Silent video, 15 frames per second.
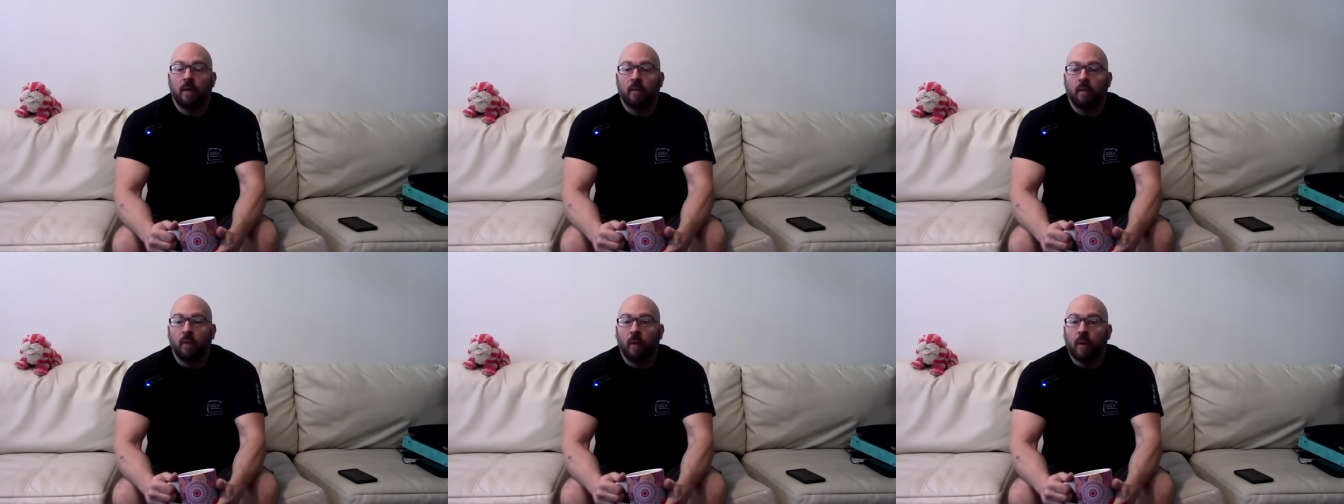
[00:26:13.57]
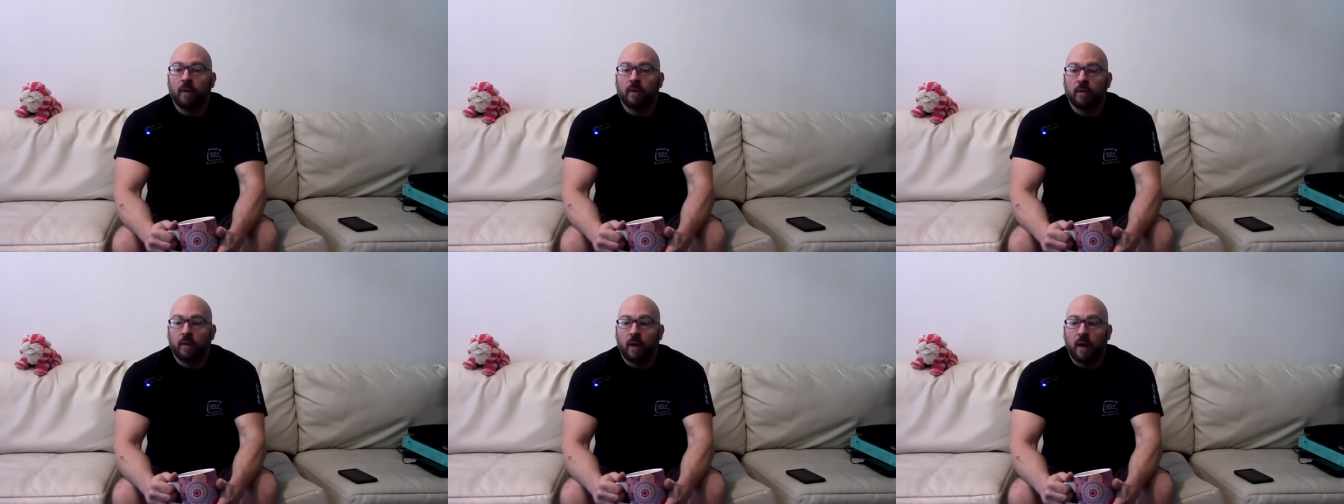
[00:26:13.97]

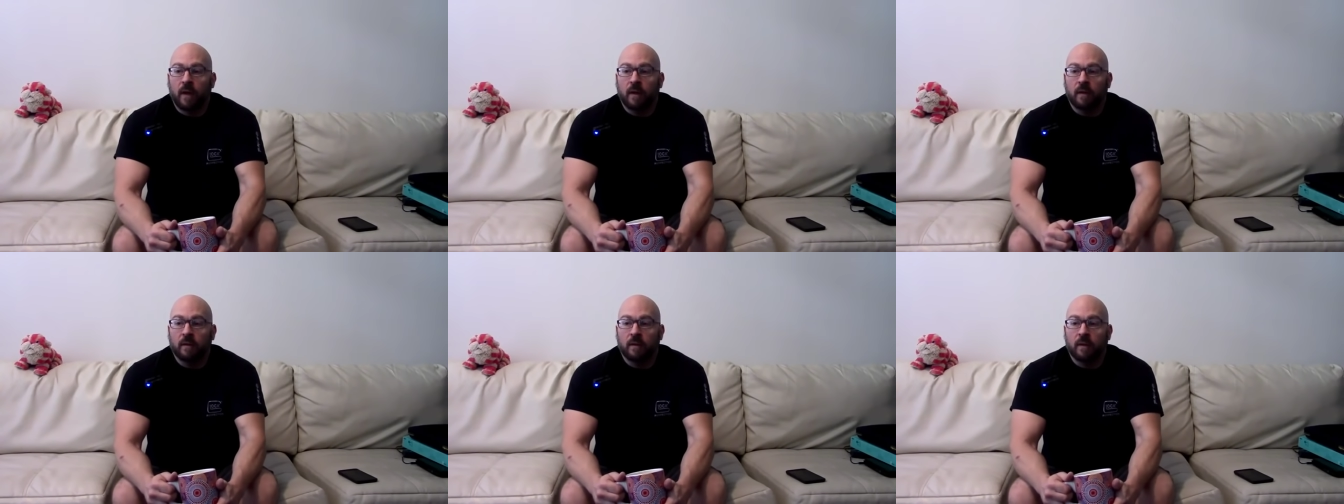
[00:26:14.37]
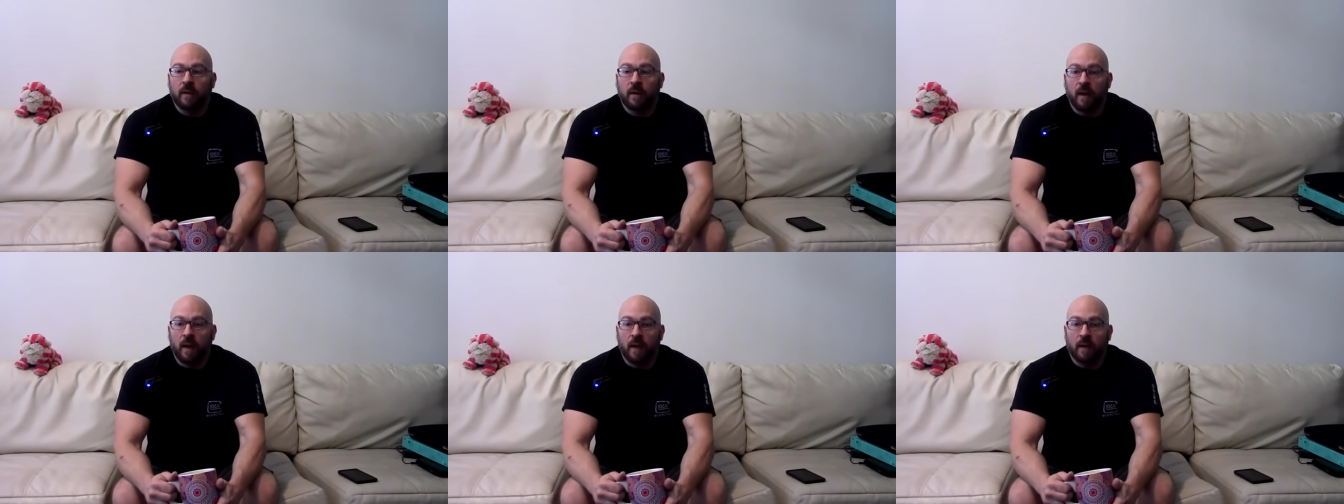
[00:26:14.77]
voice
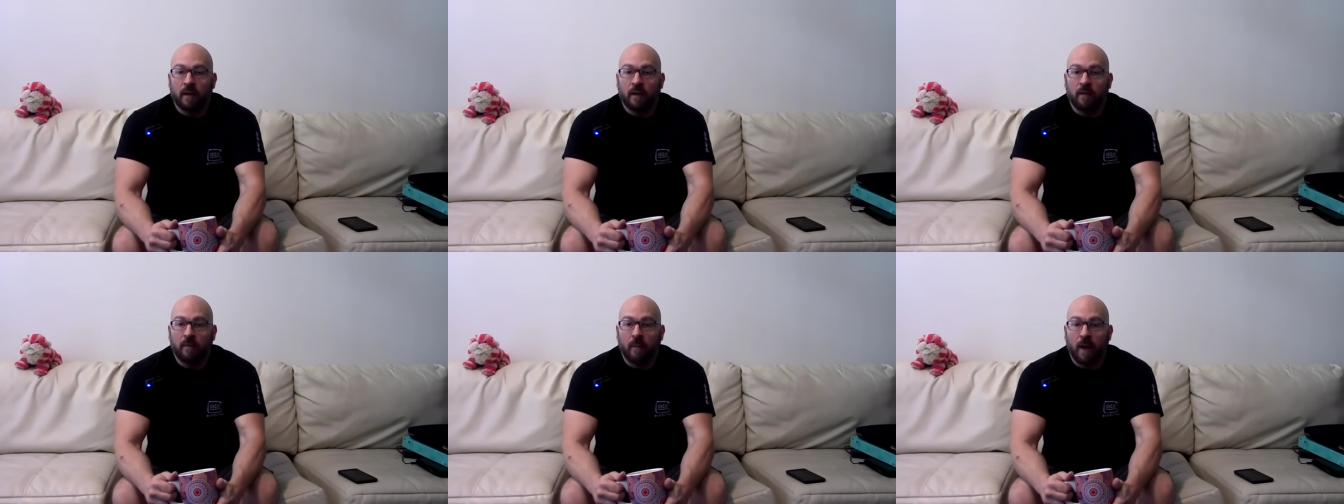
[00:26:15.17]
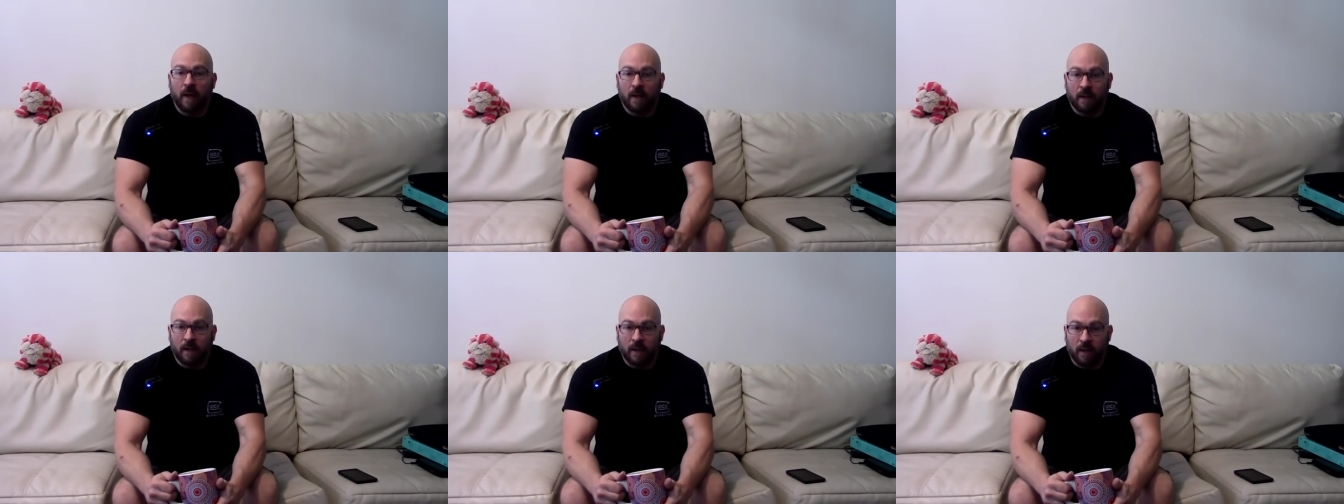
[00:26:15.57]
raised, negative
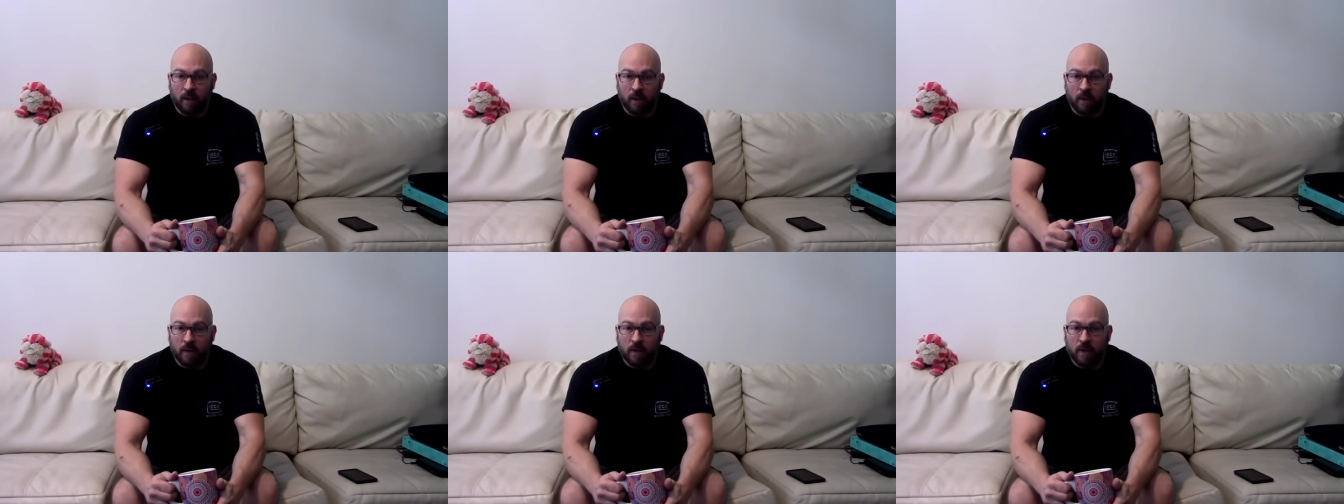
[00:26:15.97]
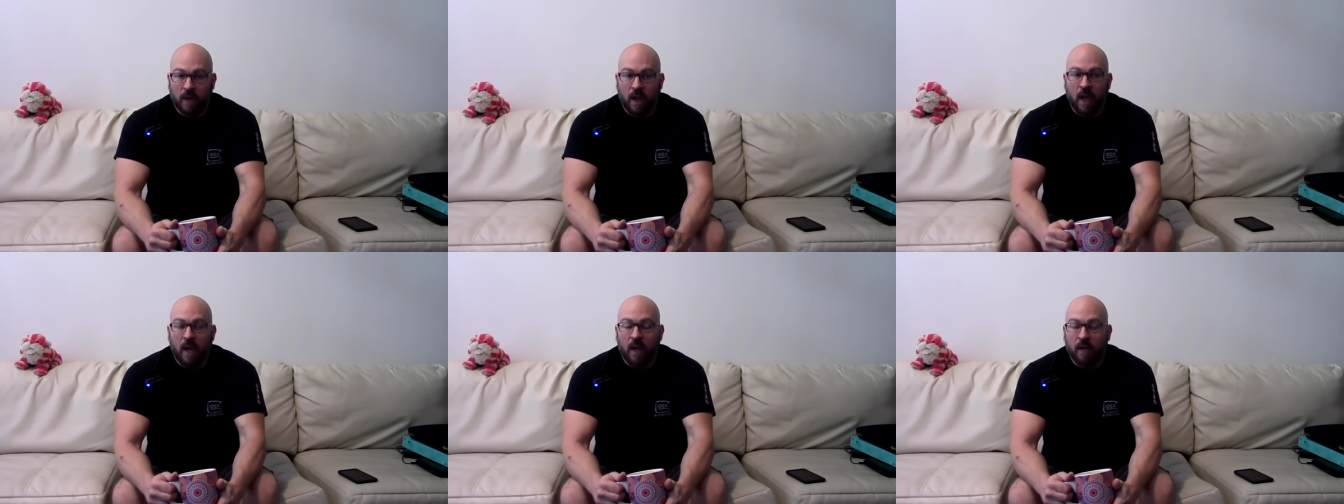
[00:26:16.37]
body language